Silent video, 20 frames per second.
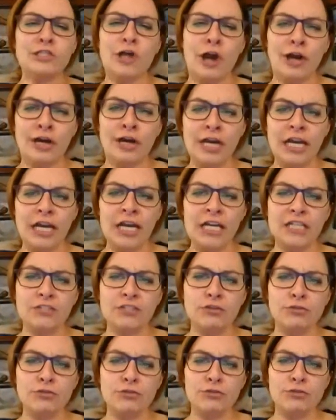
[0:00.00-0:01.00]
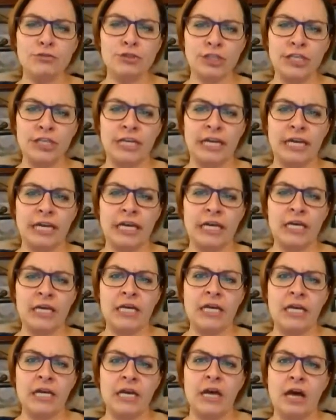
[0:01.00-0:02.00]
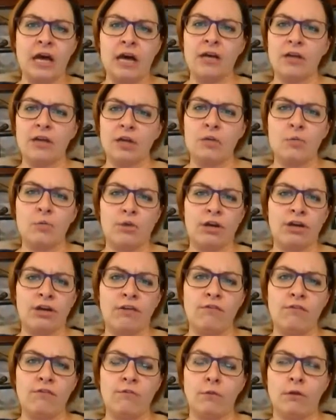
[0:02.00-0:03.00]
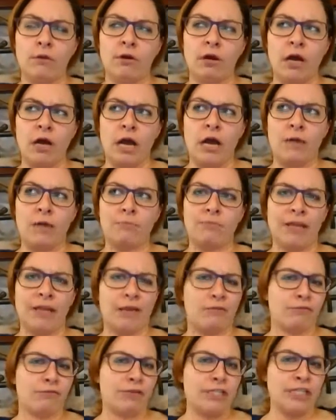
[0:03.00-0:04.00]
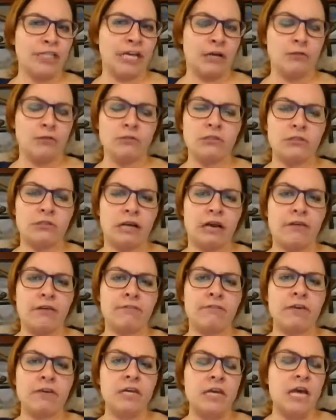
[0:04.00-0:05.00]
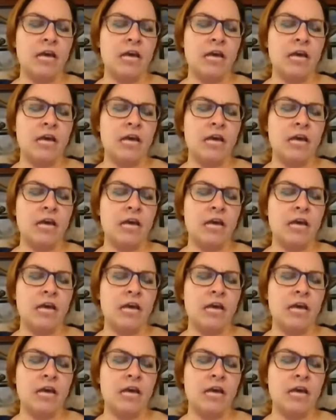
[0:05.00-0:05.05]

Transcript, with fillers: Target is usually a good one for um, like retail stuff.